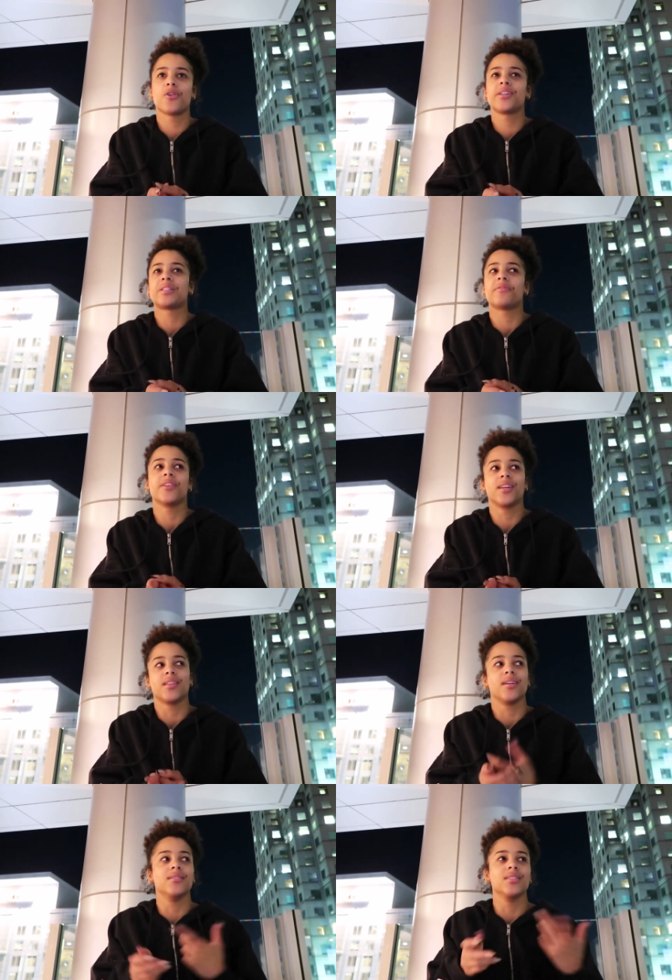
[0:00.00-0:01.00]
course. I feel
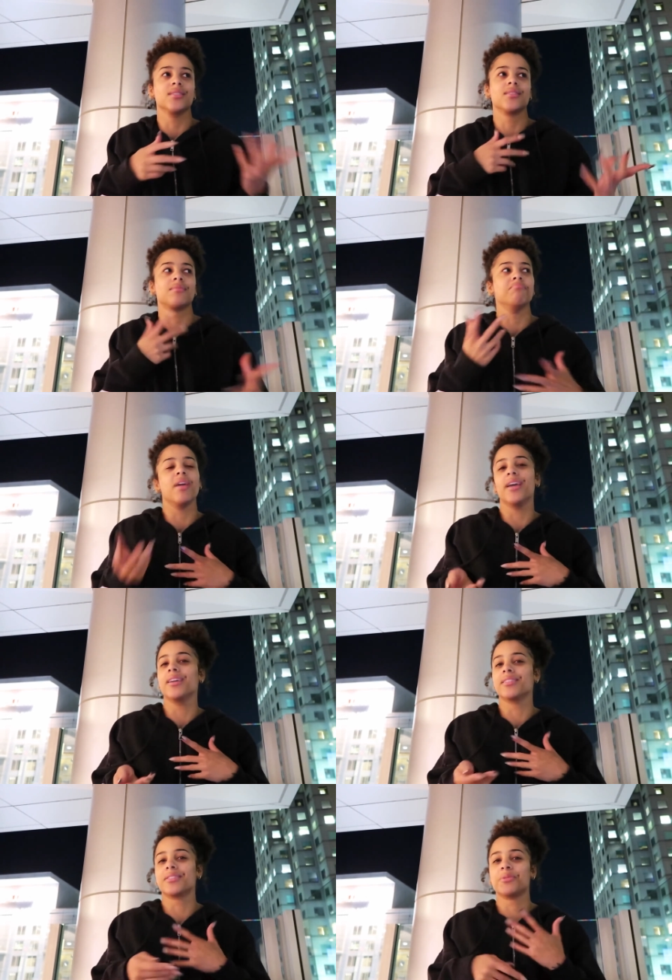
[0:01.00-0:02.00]
like that just
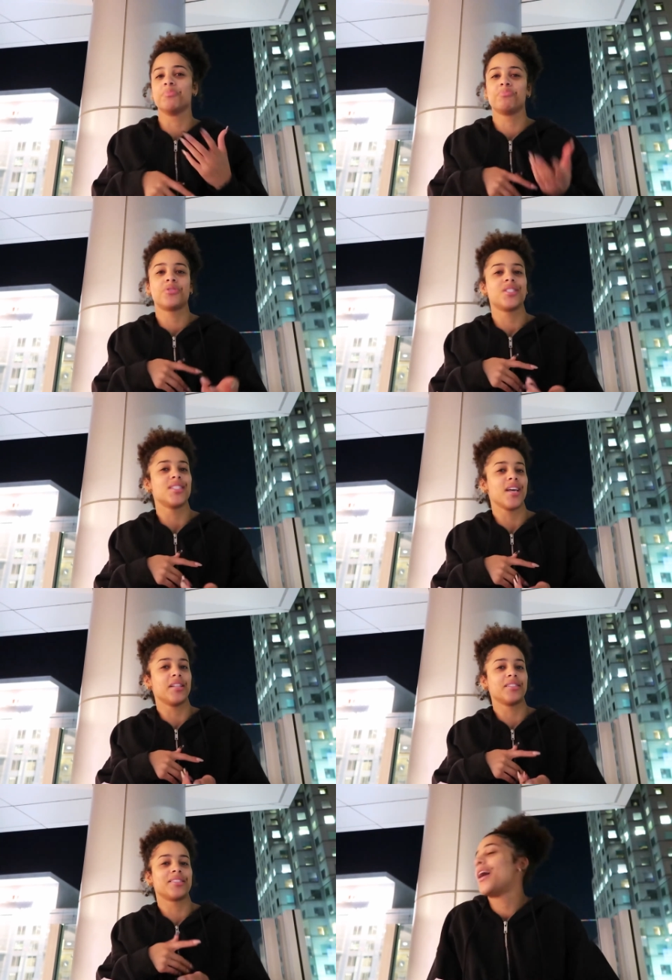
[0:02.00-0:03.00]
makes sense.
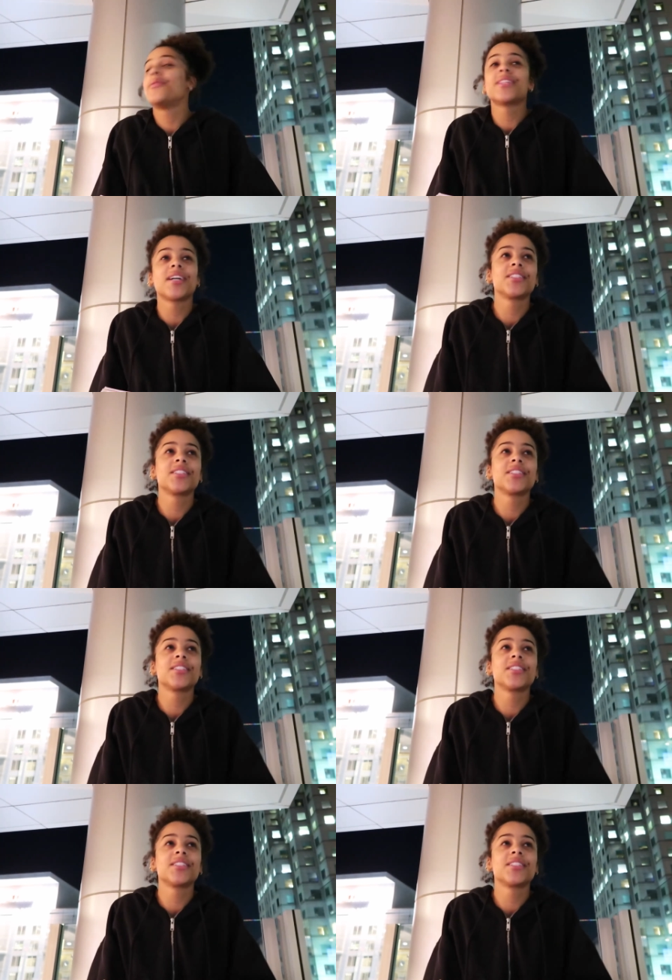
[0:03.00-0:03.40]
I'm